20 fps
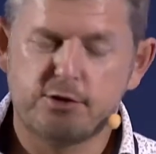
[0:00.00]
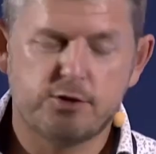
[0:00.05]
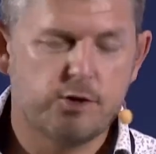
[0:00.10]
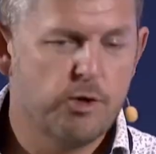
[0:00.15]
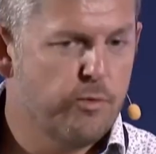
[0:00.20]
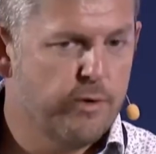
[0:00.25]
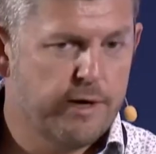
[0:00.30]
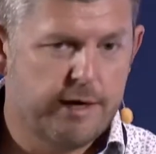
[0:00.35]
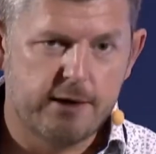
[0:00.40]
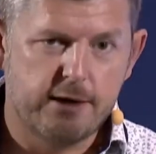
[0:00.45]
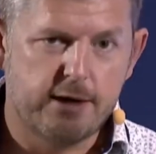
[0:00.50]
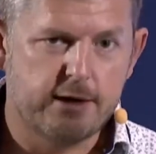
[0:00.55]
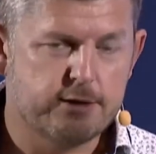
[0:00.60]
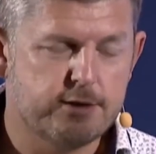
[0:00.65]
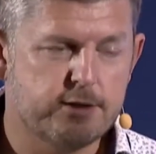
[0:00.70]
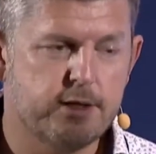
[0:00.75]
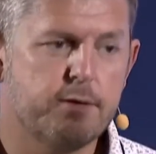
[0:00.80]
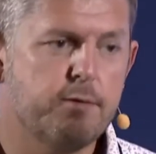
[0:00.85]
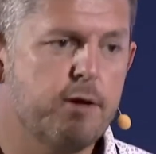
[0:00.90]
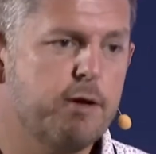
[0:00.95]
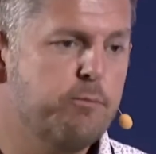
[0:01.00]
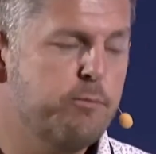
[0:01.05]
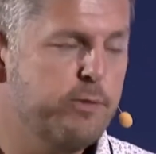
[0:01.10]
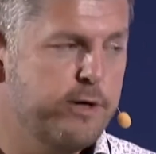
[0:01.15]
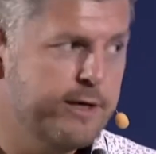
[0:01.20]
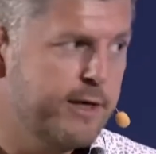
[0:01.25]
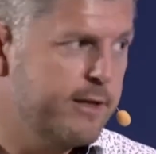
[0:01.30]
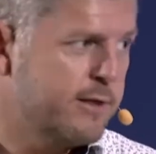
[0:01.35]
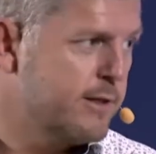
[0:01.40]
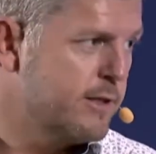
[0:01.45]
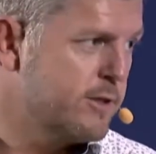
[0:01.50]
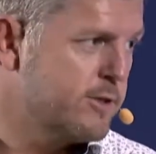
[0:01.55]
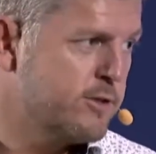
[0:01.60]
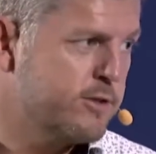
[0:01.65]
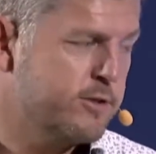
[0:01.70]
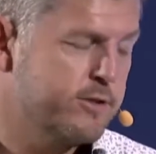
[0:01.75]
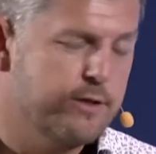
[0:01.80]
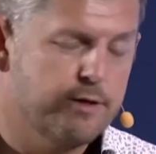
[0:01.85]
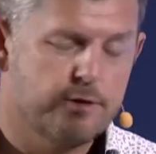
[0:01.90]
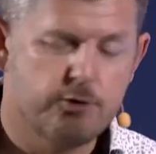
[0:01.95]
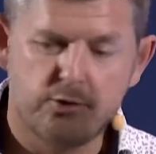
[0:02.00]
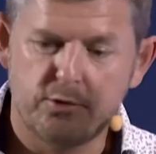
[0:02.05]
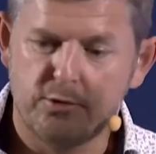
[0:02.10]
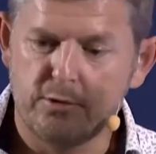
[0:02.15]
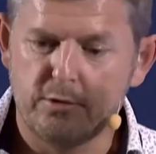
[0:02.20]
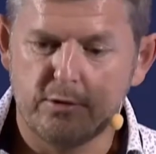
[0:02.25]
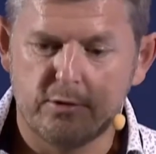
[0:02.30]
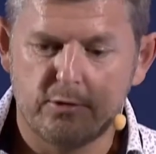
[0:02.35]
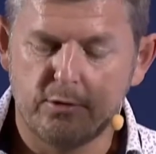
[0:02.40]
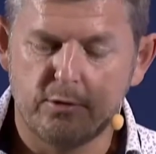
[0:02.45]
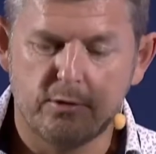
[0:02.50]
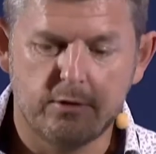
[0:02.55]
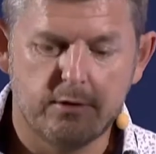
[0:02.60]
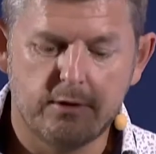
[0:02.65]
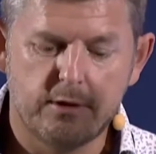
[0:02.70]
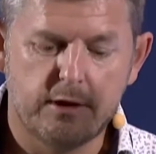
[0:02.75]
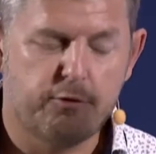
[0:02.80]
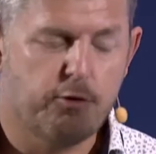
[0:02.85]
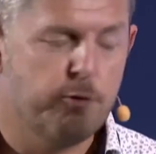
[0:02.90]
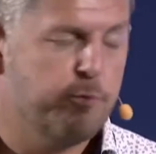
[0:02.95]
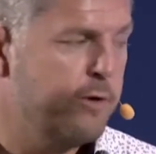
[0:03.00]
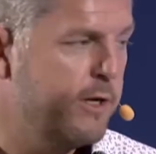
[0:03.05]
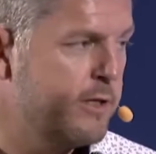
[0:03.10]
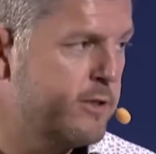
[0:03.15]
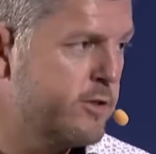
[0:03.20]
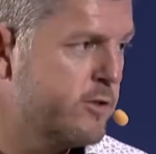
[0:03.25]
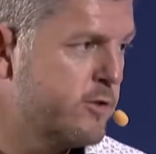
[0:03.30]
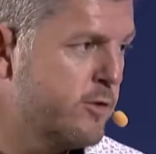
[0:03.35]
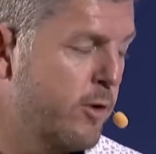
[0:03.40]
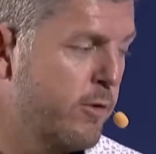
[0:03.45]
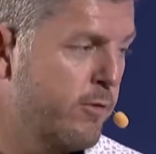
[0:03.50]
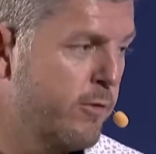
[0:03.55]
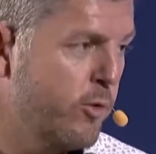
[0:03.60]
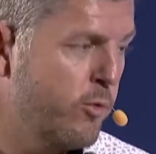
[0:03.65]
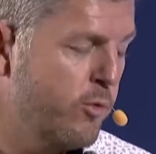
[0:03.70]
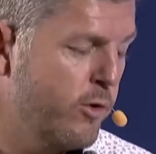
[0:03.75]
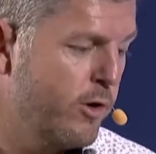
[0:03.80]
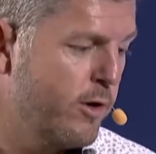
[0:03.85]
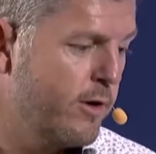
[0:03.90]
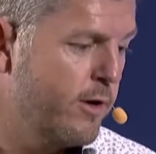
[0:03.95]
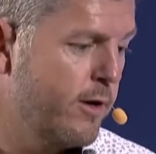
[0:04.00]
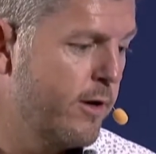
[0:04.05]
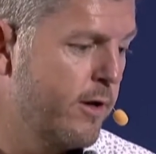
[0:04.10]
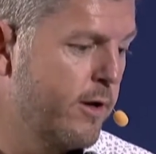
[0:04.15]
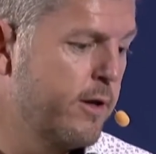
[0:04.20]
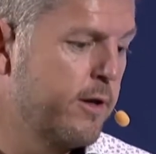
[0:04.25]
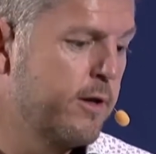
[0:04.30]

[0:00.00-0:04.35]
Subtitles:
just awareness and bringing this to different places all over the world.